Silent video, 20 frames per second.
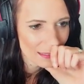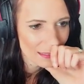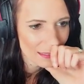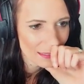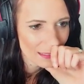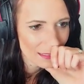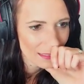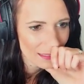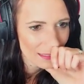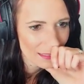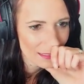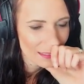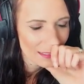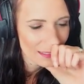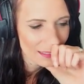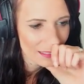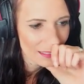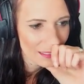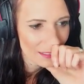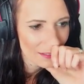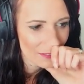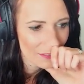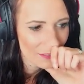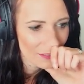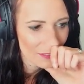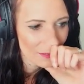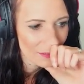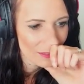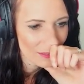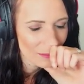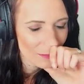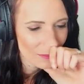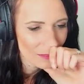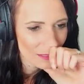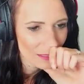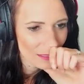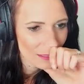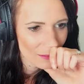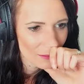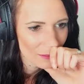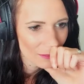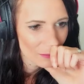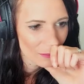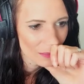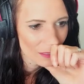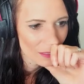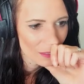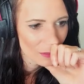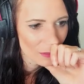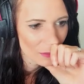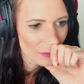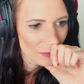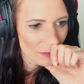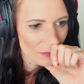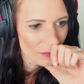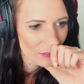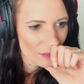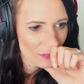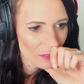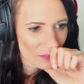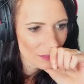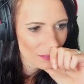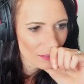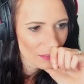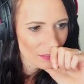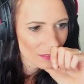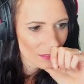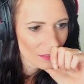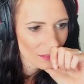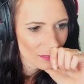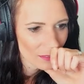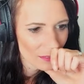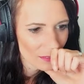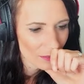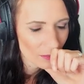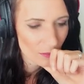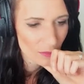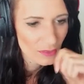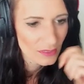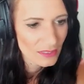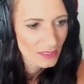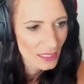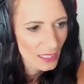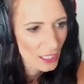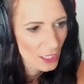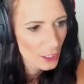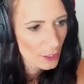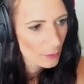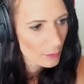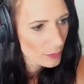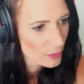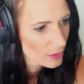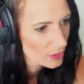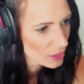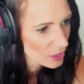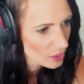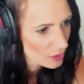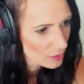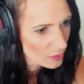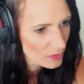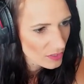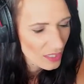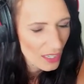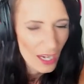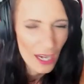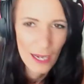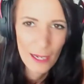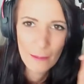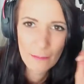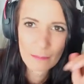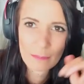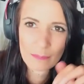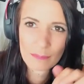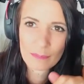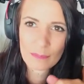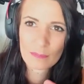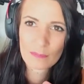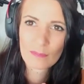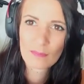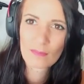I just didn't know if there was something I was meant to have... Was that open the whole time?